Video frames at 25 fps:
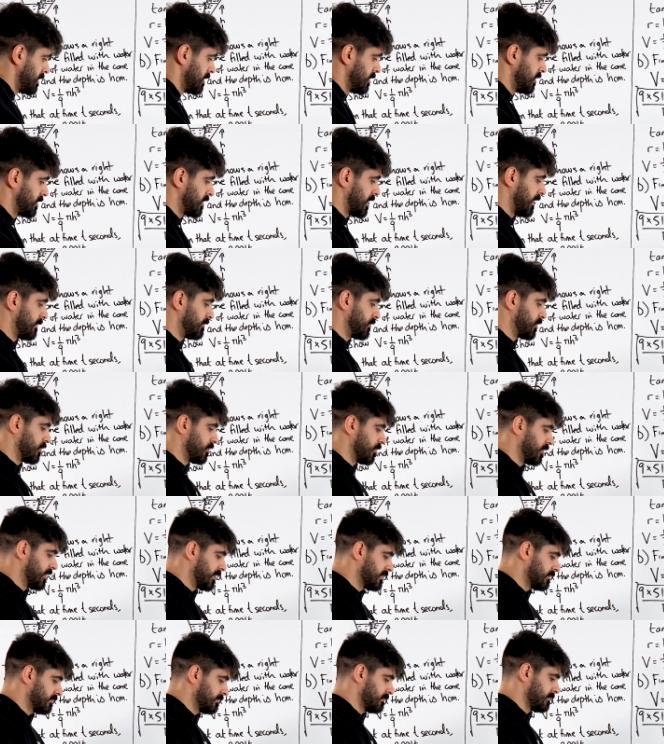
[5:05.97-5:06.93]
So I'm
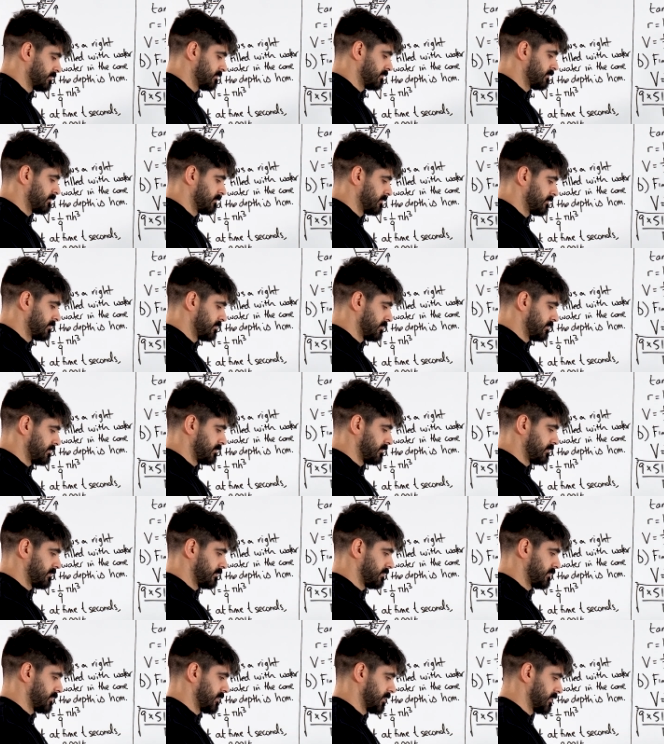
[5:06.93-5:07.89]
doing,
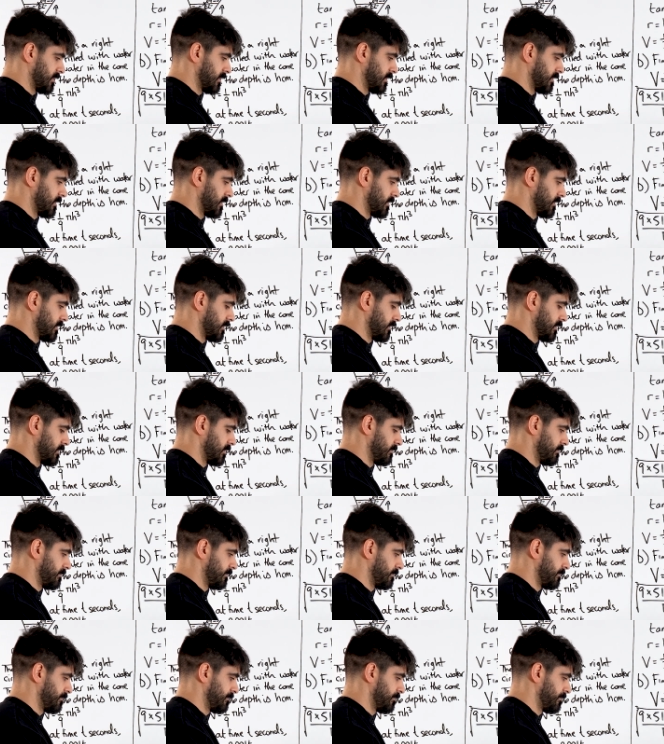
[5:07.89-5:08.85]

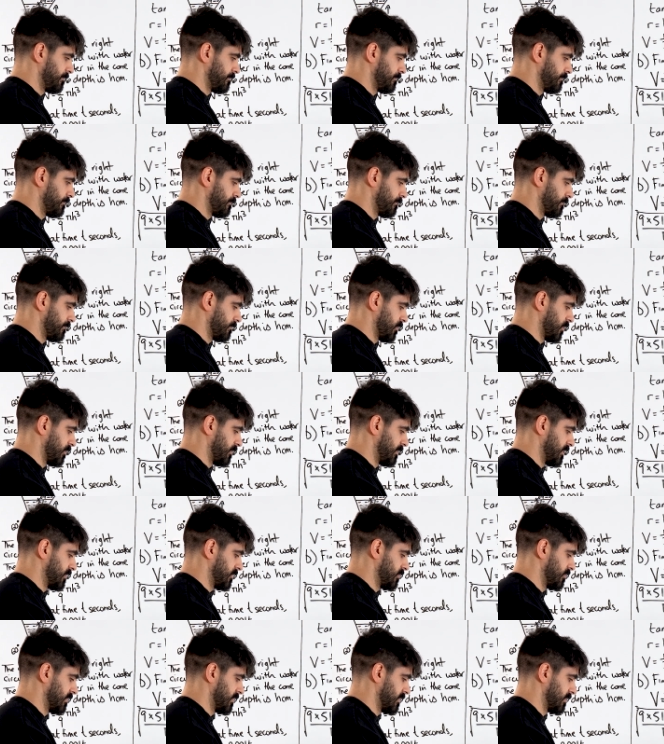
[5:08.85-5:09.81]
um, what am I
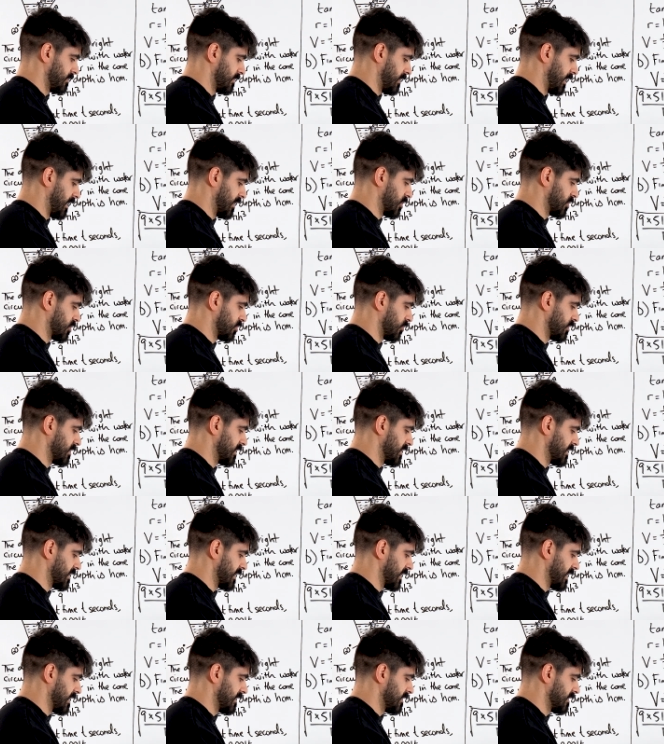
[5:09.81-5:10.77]
doing? I stored it
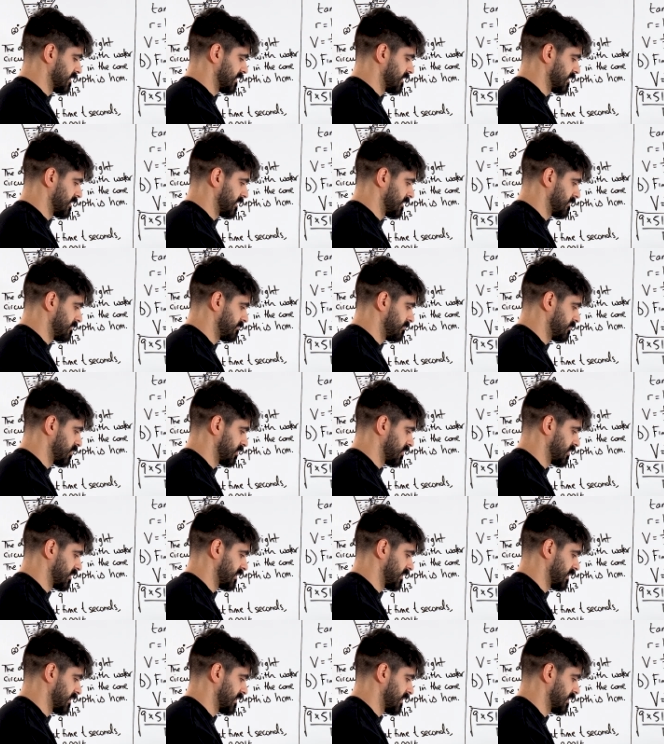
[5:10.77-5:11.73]
as a, didn't I?
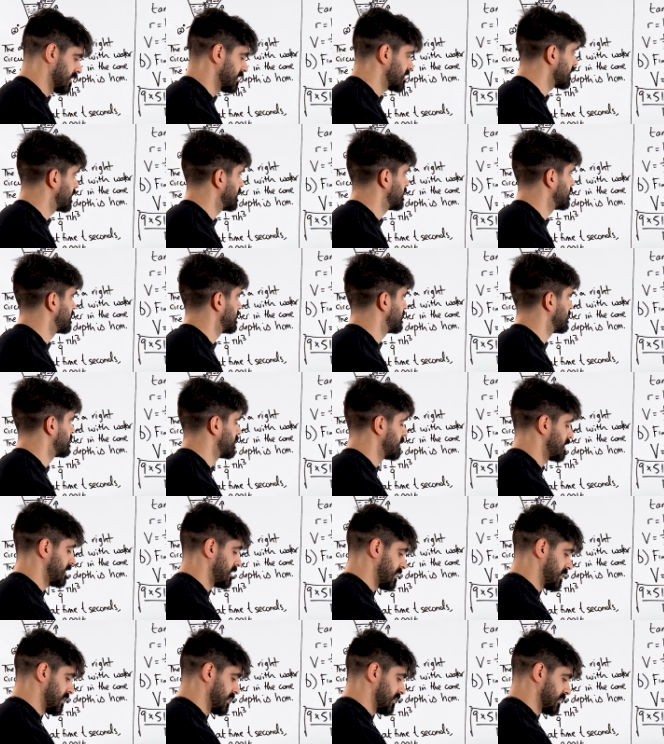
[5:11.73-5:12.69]
Just in case I did.
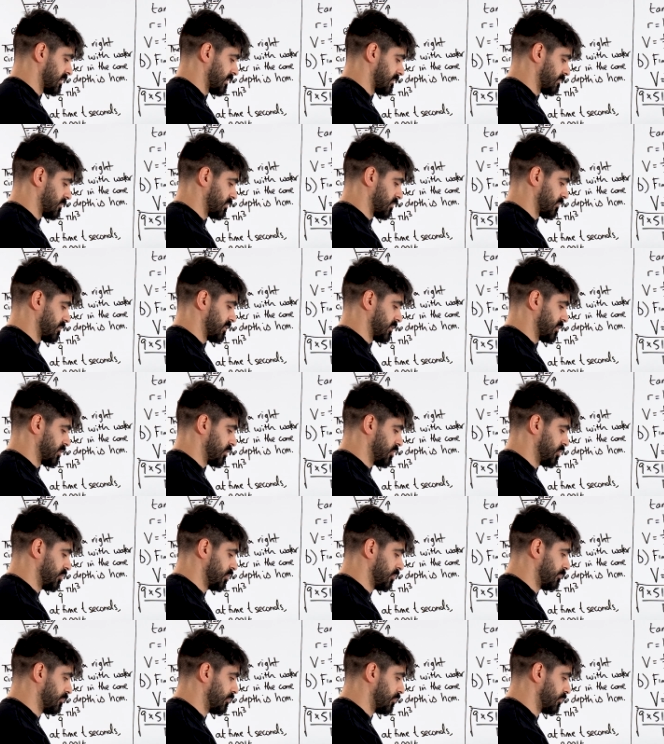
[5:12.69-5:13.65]
So I'm doing
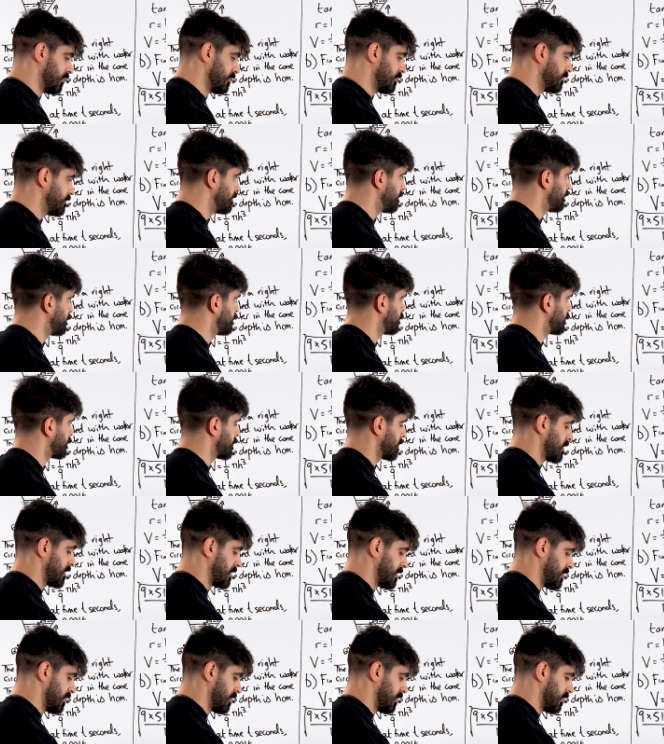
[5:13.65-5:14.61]
cube root
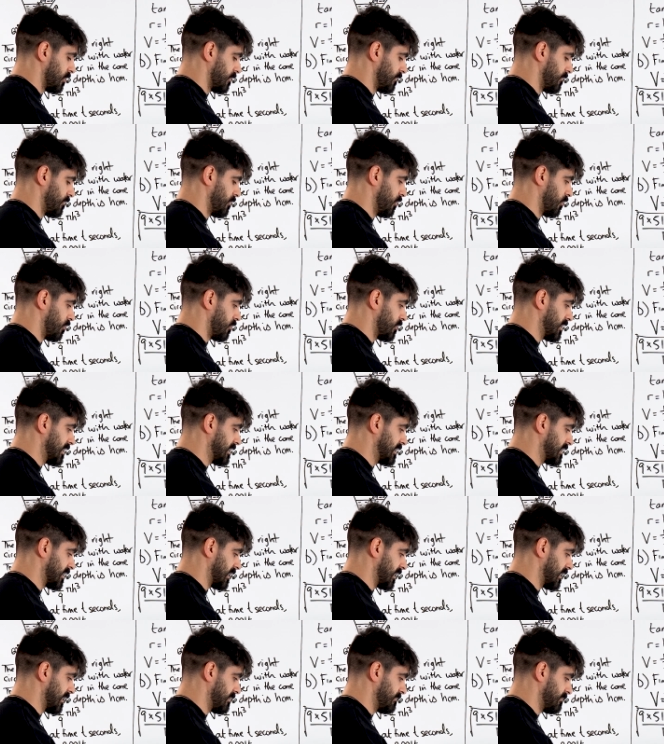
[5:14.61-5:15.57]
of 9
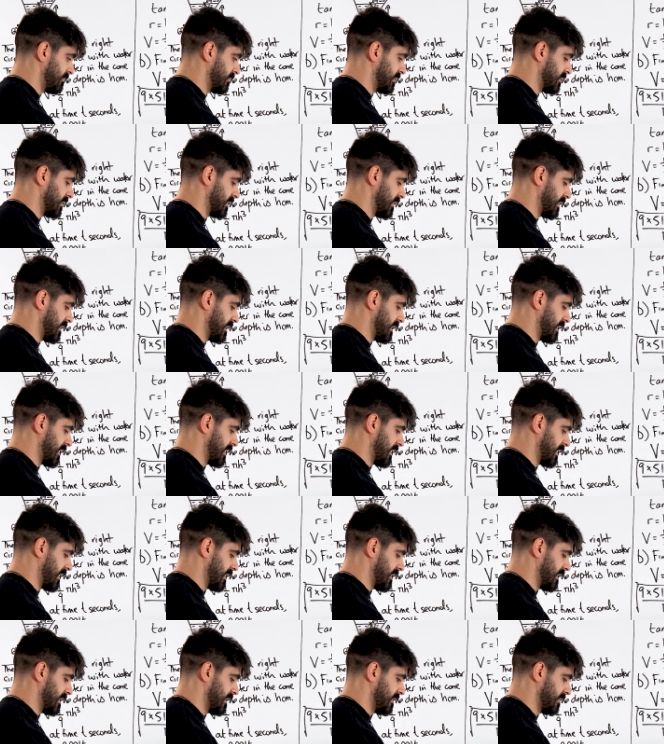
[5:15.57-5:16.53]
times
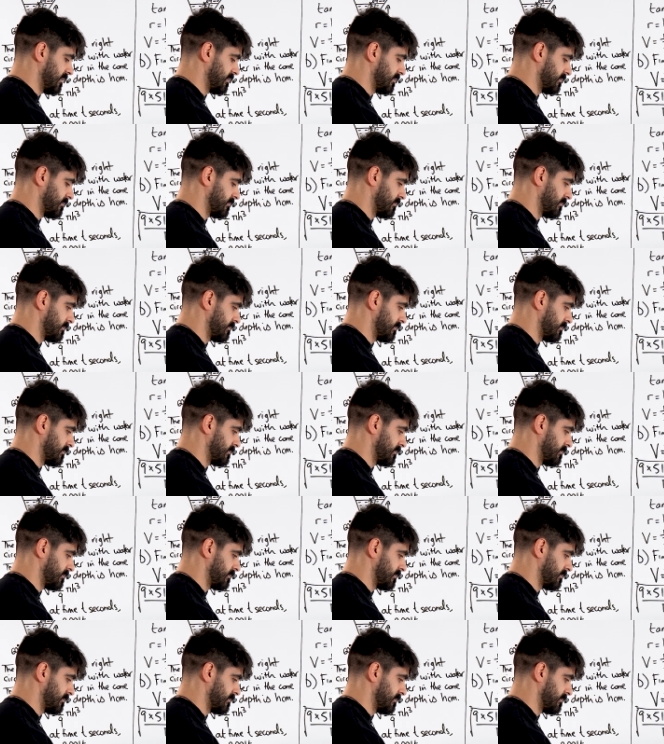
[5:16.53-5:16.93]
a